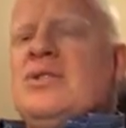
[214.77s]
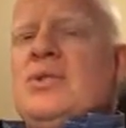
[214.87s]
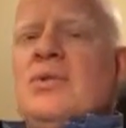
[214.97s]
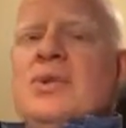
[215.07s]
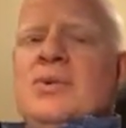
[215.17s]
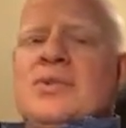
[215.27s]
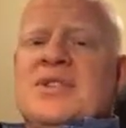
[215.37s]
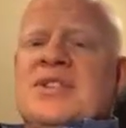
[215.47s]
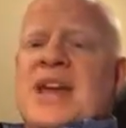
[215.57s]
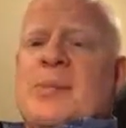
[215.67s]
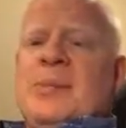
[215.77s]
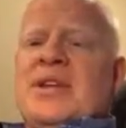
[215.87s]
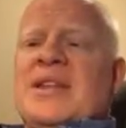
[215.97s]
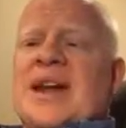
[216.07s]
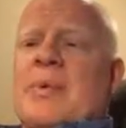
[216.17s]
Do use the
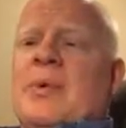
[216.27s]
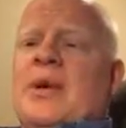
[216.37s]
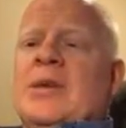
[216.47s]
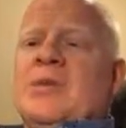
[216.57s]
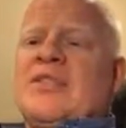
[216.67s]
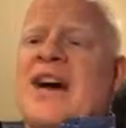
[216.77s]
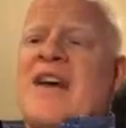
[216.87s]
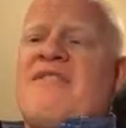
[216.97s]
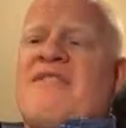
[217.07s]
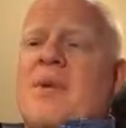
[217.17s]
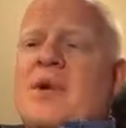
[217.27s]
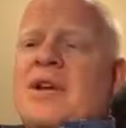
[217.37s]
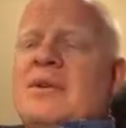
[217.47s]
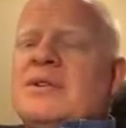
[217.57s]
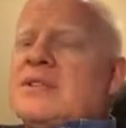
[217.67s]
template that I'm going to provide for
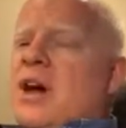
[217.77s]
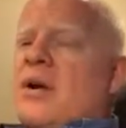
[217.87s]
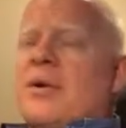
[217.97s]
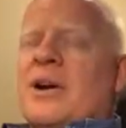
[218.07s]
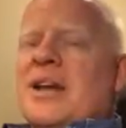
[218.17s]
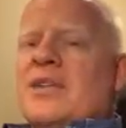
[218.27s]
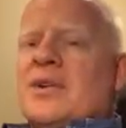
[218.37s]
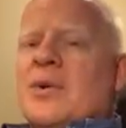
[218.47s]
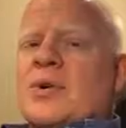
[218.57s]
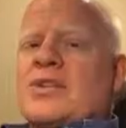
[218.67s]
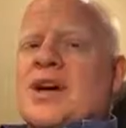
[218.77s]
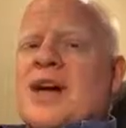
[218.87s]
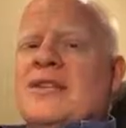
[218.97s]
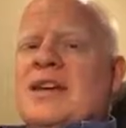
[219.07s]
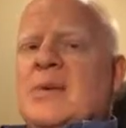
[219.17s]
you. It's not already in the course
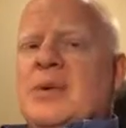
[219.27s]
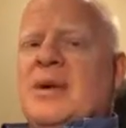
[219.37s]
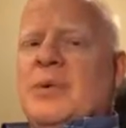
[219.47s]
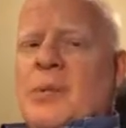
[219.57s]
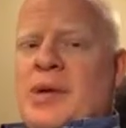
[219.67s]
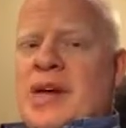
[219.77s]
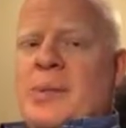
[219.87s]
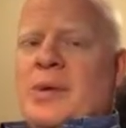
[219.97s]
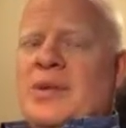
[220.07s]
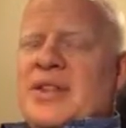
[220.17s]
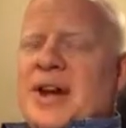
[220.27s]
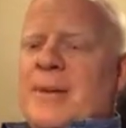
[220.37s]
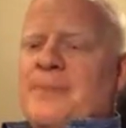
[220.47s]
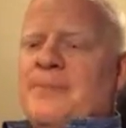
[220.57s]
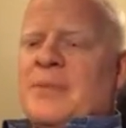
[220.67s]
content, but it will be uploaded
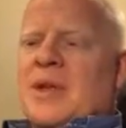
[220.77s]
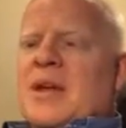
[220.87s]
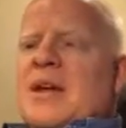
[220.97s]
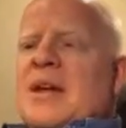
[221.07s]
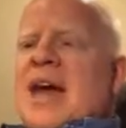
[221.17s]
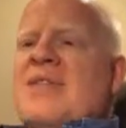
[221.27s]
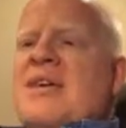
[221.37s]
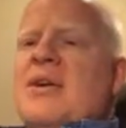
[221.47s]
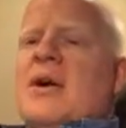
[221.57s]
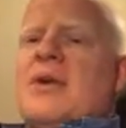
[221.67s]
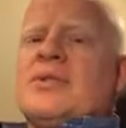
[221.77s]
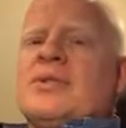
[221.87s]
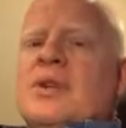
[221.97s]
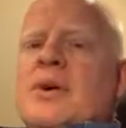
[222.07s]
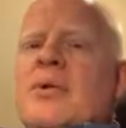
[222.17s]
there. And then
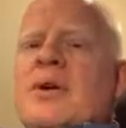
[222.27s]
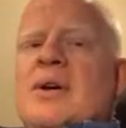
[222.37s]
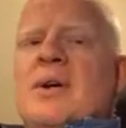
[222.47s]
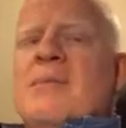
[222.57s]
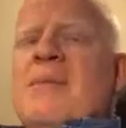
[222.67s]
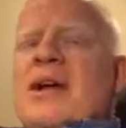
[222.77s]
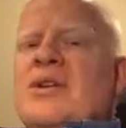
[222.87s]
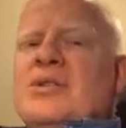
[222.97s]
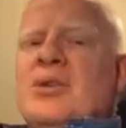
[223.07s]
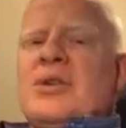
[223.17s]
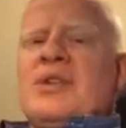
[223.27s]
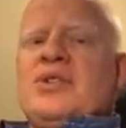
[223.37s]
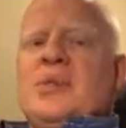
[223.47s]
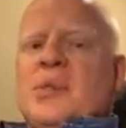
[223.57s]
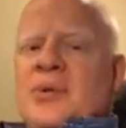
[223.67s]
also make sure
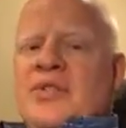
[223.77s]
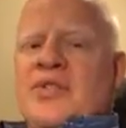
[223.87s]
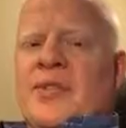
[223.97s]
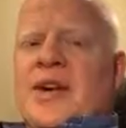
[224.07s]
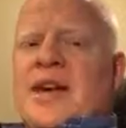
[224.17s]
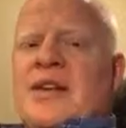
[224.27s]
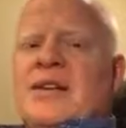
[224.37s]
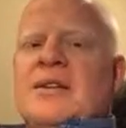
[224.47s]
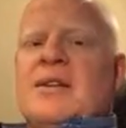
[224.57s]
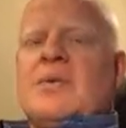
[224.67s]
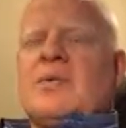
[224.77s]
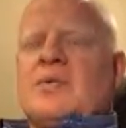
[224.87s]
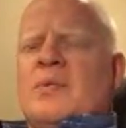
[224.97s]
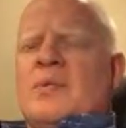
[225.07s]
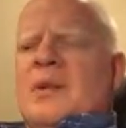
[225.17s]
that you proofread. We
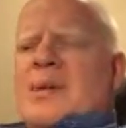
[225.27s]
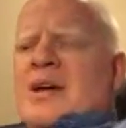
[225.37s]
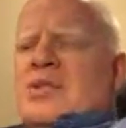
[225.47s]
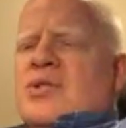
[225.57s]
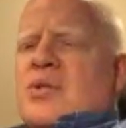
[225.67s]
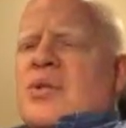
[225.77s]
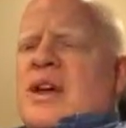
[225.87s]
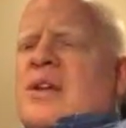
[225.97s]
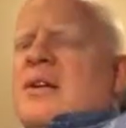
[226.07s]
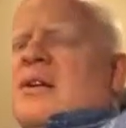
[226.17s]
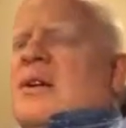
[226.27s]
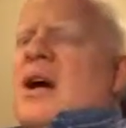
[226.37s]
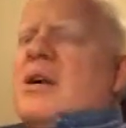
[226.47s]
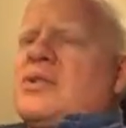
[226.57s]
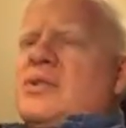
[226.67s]
want to make sure that
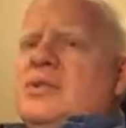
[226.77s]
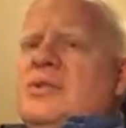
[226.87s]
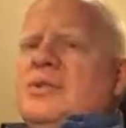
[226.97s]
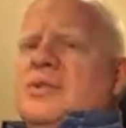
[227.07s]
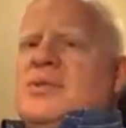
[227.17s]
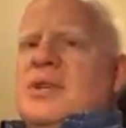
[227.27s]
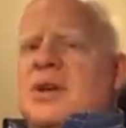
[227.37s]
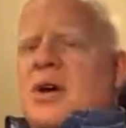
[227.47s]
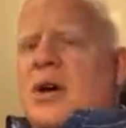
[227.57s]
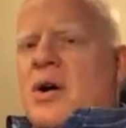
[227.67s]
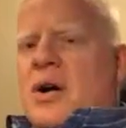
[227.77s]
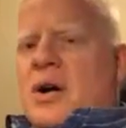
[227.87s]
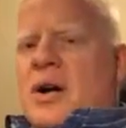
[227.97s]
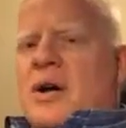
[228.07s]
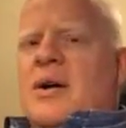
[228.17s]
our students
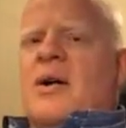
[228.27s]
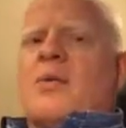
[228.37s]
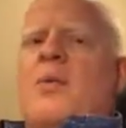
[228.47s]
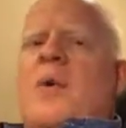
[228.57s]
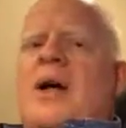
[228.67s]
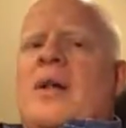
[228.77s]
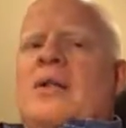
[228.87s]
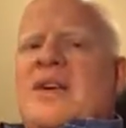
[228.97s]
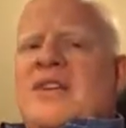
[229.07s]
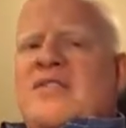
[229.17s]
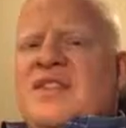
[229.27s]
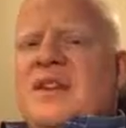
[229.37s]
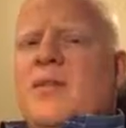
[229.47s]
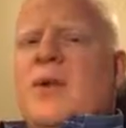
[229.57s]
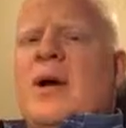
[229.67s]
are well
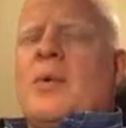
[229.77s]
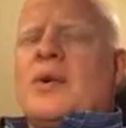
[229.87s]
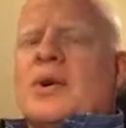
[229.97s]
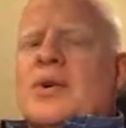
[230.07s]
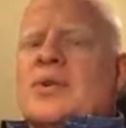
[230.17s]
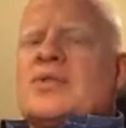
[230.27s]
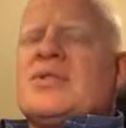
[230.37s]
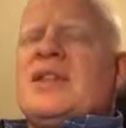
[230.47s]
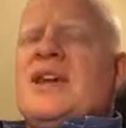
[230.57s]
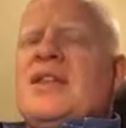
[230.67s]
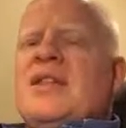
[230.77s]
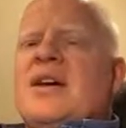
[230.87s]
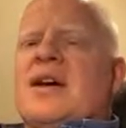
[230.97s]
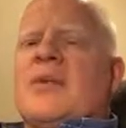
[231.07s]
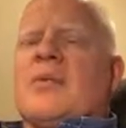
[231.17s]
gifted and well rehearsed in
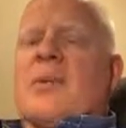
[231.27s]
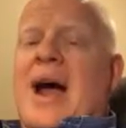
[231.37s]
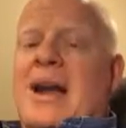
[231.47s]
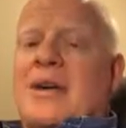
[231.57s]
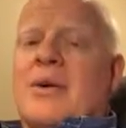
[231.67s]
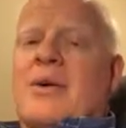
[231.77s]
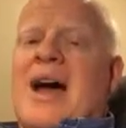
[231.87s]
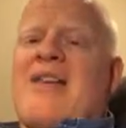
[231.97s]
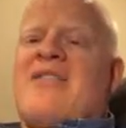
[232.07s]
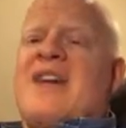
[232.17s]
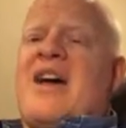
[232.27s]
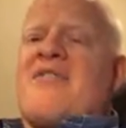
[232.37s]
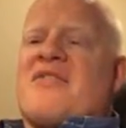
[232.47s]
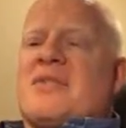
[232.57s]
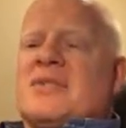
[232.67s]
their writing craft
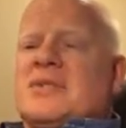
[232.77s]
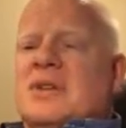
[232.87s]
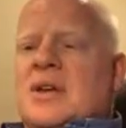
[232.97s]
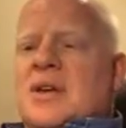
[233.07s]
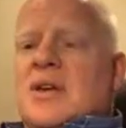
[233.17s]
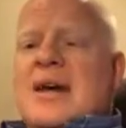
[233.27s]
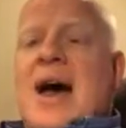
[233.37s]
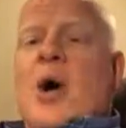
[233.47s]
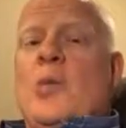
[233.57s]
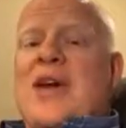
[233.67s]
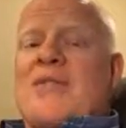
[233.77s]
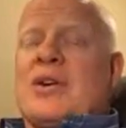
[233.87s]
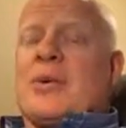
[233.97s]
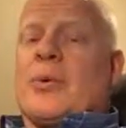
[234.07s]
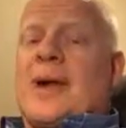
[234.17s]
efforts. I hope you have a
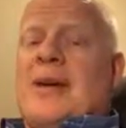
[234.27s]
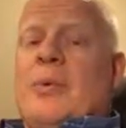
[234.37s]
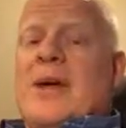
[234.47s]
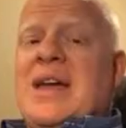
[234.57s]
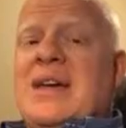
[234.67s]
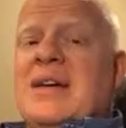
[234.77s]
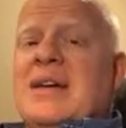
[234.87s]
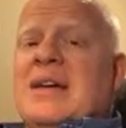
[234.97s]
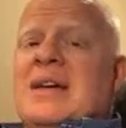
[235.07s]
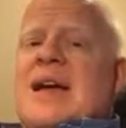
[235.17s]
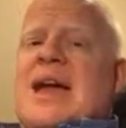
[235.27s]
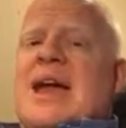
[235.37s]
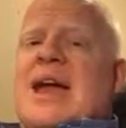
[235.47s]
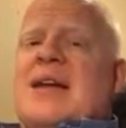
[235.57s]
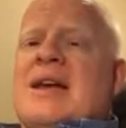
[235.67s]
great week,
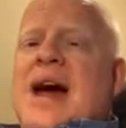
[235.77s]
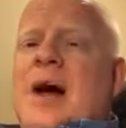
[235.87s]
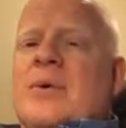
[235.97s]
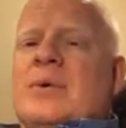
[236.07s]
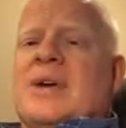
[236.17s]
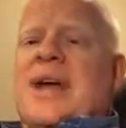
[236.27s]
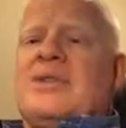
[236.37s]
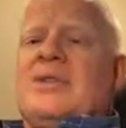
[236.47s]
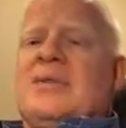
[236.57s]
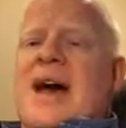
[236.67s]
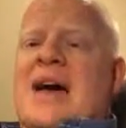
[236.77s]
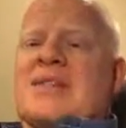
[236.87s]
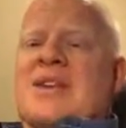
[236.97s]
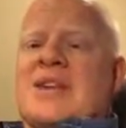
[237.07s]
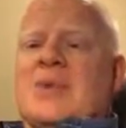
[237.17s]
and I will catch you
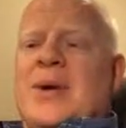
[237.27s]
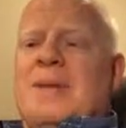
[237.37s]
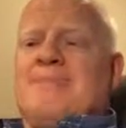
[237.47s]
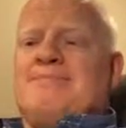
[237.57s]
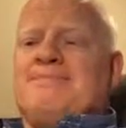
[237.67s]
guys next week.